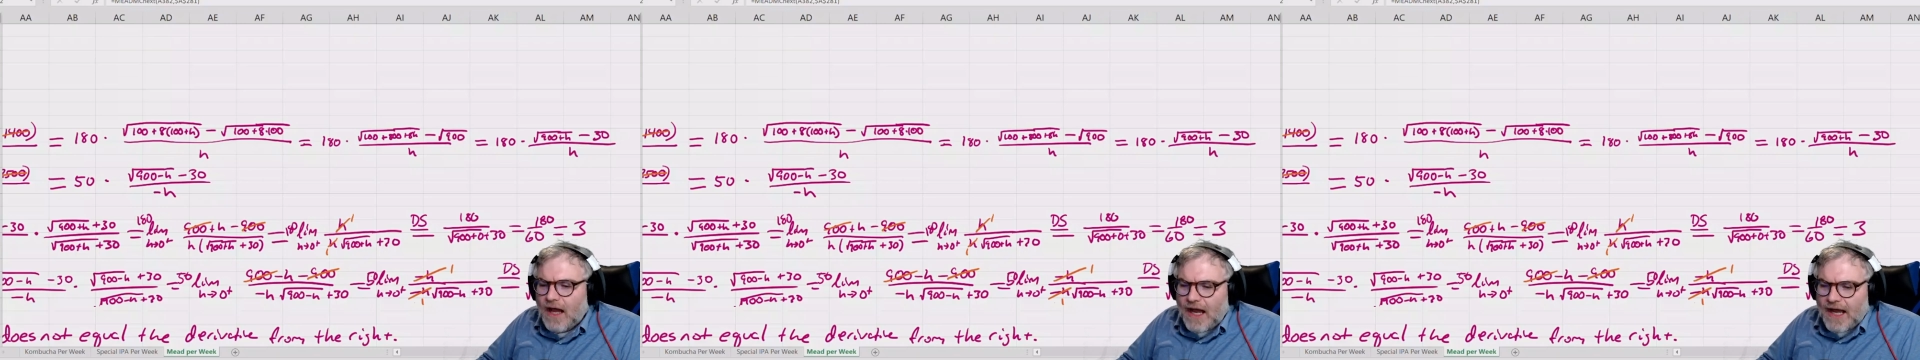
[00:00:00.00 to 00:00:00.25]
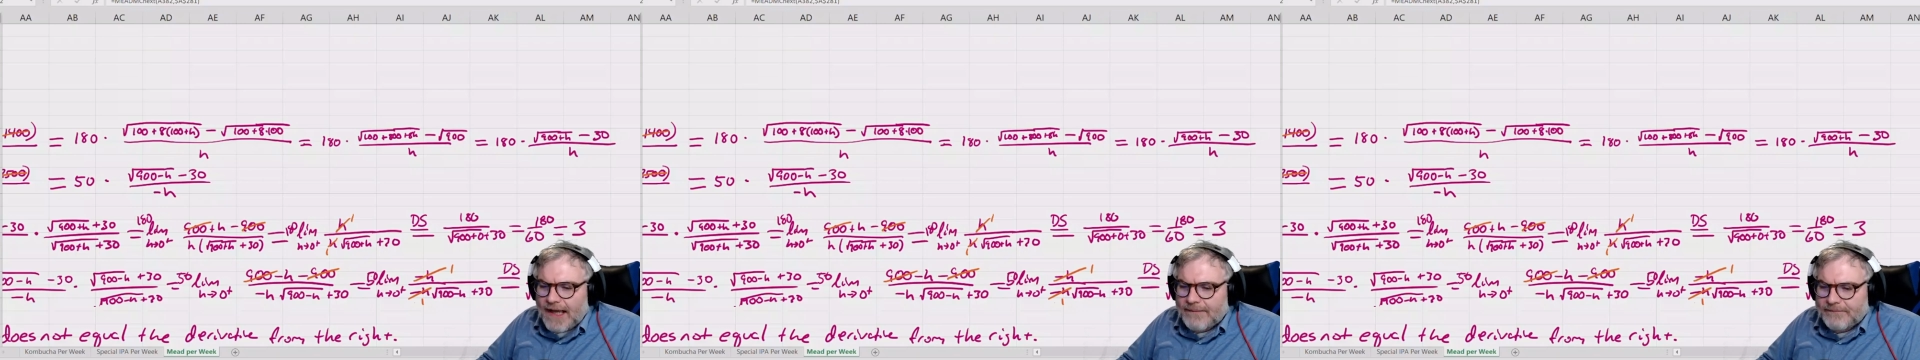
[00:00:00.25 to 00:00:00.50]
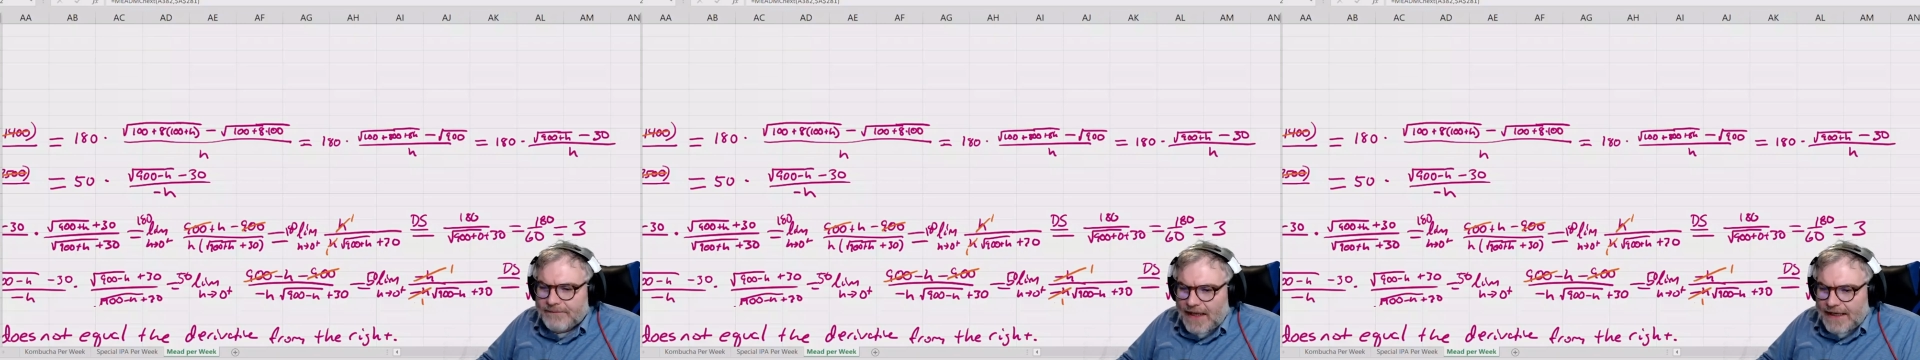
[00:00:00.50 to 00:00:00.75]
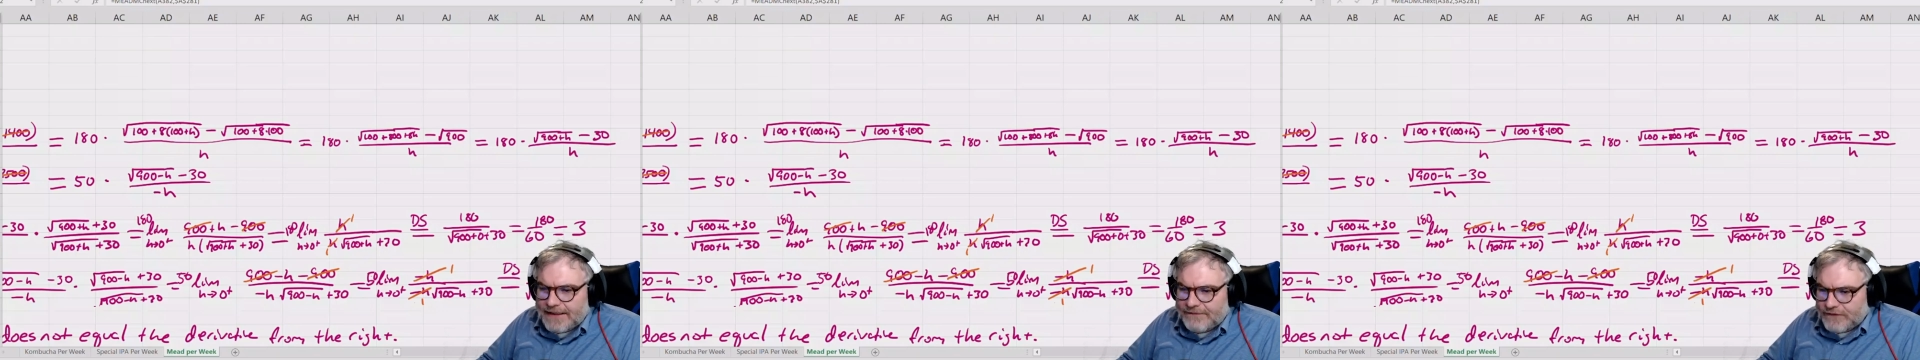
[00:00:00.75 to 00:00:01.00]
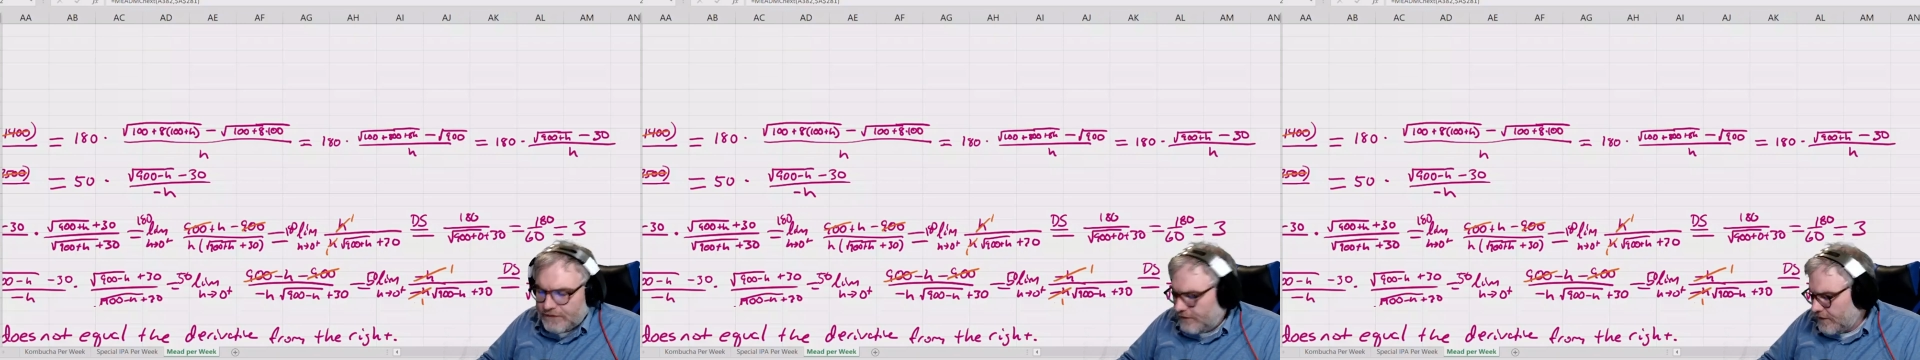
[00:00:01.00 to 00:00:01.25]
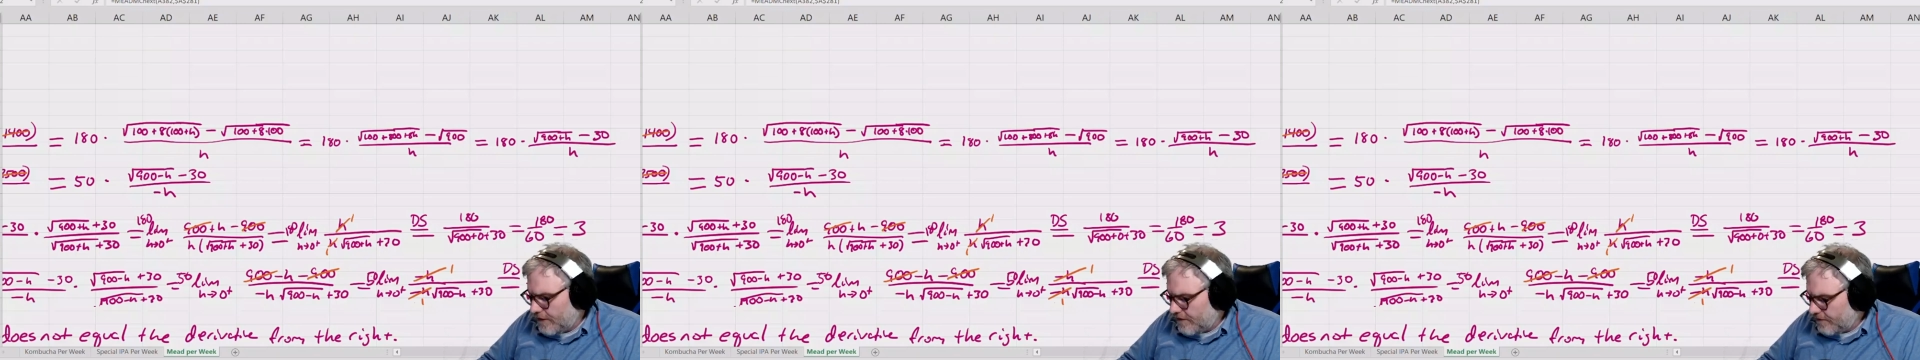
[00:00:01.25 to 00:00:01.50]
Um, and if you
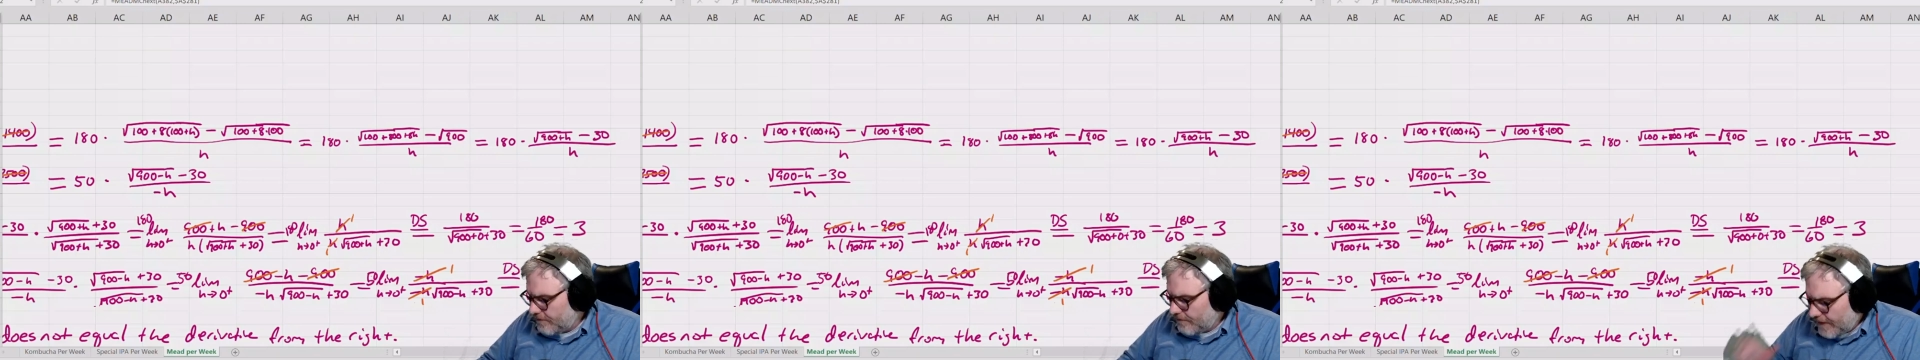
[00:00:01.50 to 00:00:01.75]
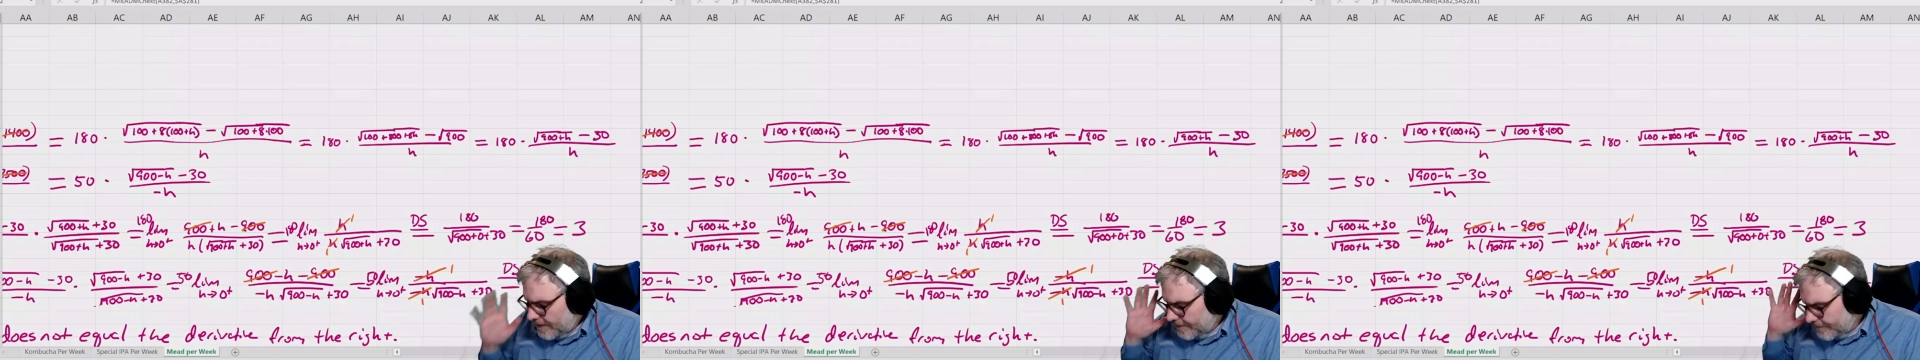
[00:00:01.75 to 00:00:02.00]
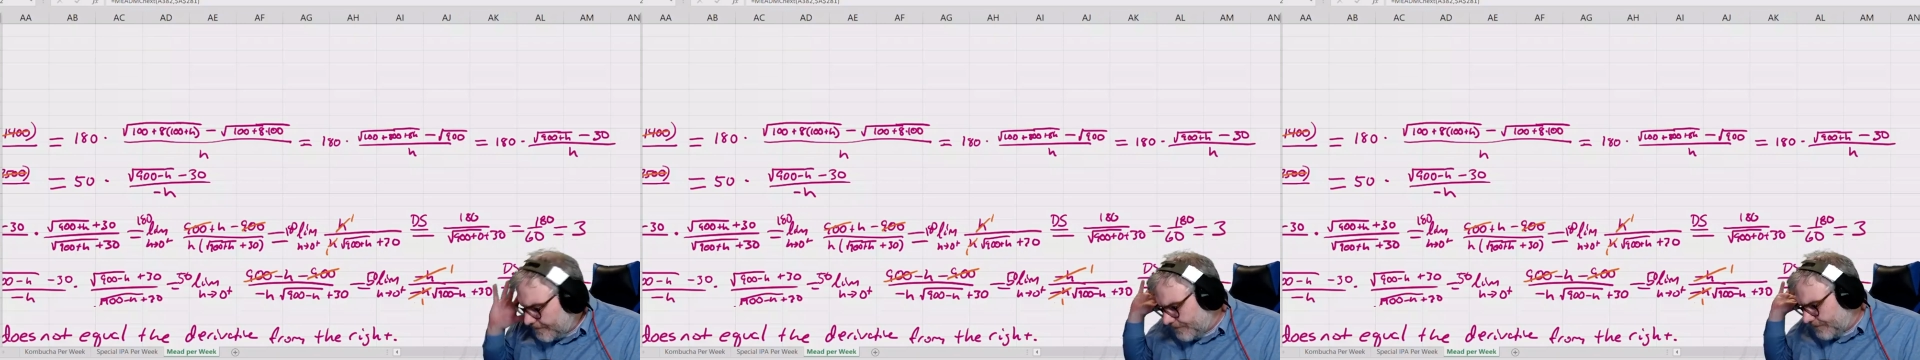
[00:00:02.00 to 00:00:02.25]
do, well,